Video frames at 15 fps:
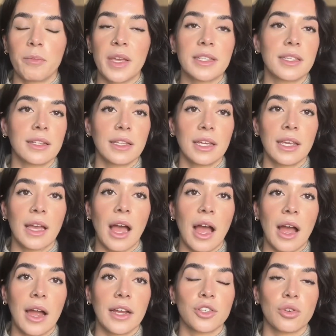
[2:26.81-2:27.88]
Basically,
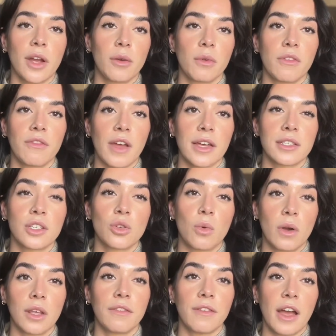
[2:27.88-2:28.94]
I try to invest
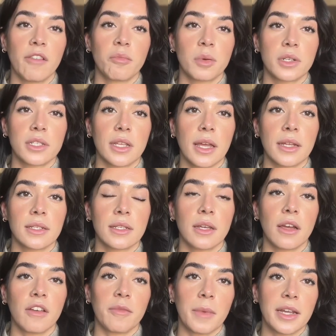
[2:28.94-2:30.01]
25%
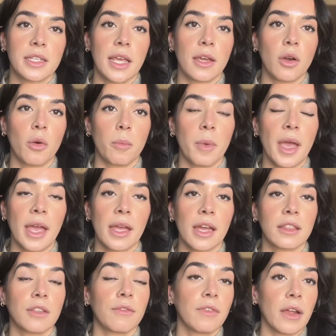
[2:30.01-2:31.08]
of my take-home pay
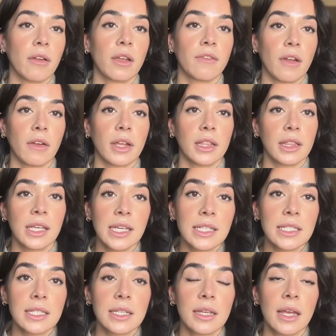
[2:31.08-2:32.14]
at the very, very
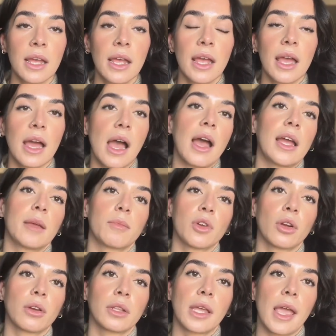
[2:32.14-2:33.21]
least. I am
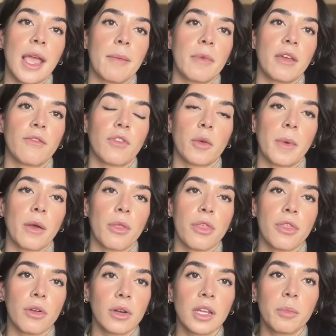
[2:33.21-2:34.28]
currently aiming for about
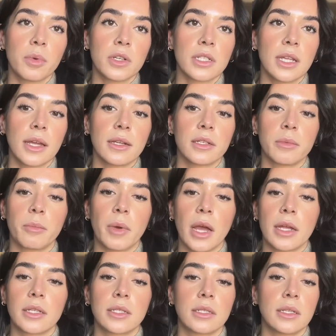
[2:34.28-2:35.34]
30%,
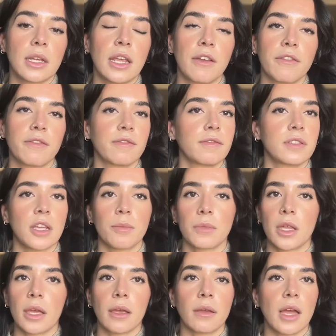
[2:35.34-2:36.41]
but if
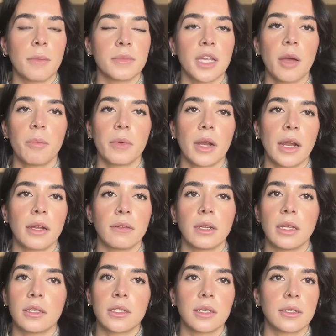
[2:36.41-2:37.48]
something comes up and I
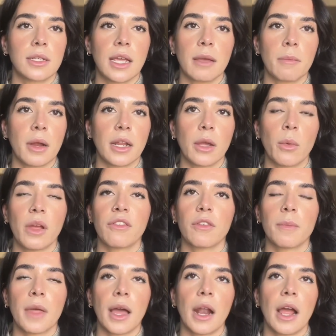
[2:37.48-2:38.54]
need to take money away
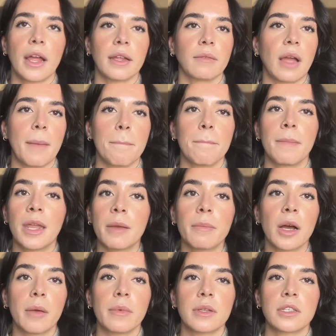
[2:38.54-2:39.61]
from that, a
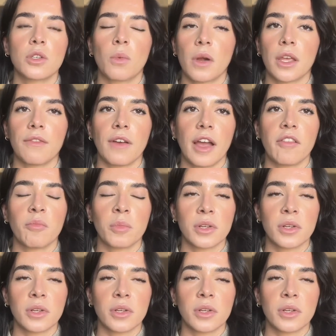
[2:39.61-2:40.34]
minimum is 25%.